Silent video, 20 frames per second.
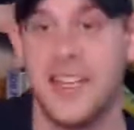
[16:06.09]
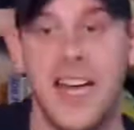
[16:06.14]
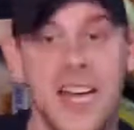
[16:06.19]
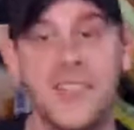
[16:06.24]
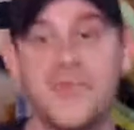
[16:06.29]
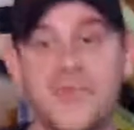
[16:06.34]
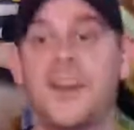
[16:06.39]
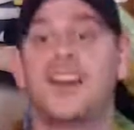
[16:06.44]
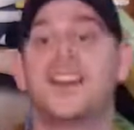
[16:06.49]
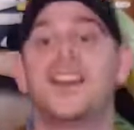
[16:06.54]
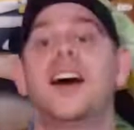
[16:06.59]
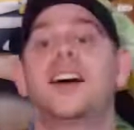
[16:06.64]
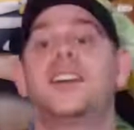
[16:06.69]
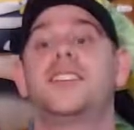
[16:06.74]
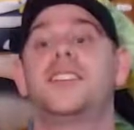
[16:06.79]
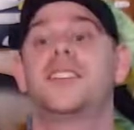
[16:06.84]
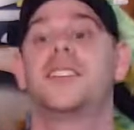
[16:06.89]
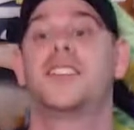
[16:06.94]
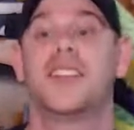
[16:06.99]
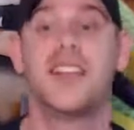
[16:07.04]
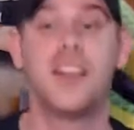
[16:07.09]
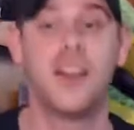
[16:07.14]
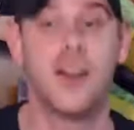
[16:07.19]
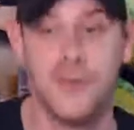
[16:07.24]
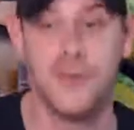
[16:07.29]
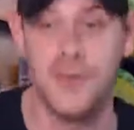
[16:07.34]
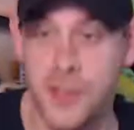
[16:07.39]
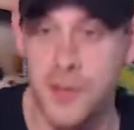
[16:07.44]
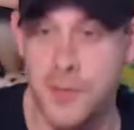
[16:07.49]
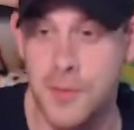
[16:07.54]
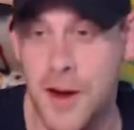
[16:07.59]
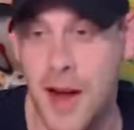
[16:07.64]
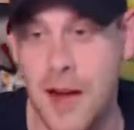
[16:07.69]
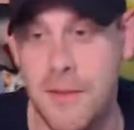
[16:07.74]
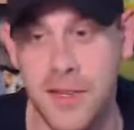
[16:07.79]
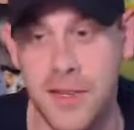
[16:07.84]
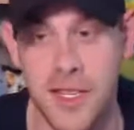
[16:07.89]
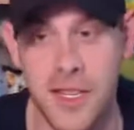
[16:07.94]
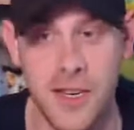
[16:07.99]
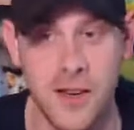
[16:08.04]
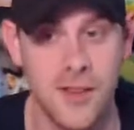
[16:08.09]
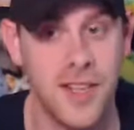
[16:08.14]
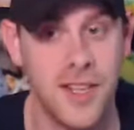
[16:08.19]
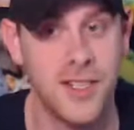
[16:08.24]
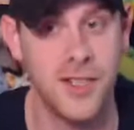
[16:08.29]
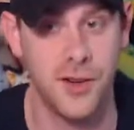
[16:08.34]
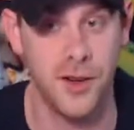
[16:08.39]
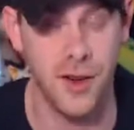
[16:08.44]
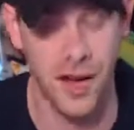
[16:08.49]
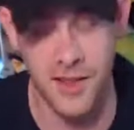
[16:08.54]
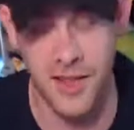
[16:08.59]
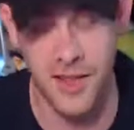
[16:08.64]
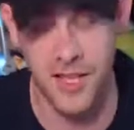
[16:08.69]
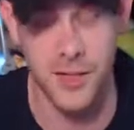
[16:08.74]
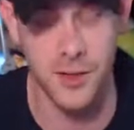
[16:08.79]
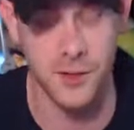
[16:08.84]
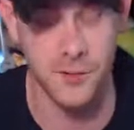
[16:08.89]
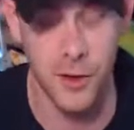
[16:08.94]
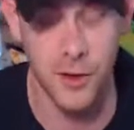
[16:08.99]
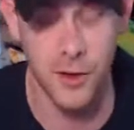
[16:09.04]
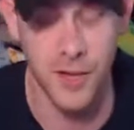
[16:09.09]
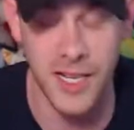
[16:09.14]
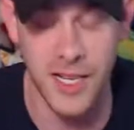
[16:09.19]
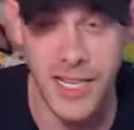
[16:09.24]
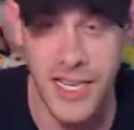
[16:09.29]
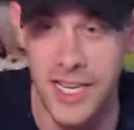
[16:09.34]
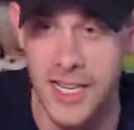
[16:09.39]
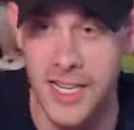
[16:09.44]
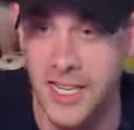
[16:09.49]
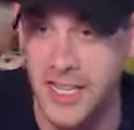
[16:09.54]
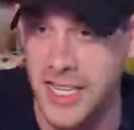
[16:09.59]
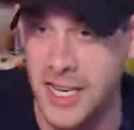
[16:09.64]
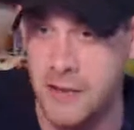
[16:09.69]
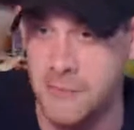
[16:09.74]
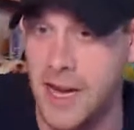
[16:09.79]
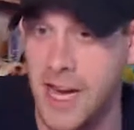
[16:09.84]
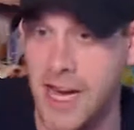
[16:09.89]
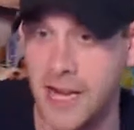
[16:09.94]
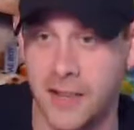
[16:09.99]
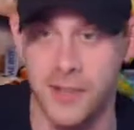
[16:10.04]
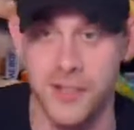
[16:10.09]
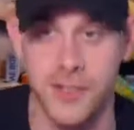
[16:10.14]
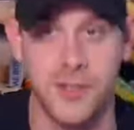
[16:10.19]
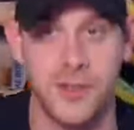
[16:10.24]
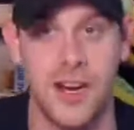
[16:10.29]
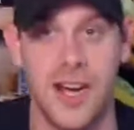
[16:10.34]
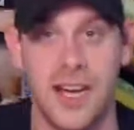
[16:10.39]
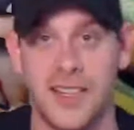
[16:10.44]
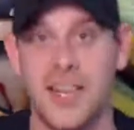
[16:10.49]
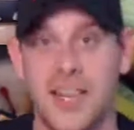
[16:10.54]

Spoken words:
That's fantastic to hear. I'm super happy to hear that you're rolling again and getting back on track.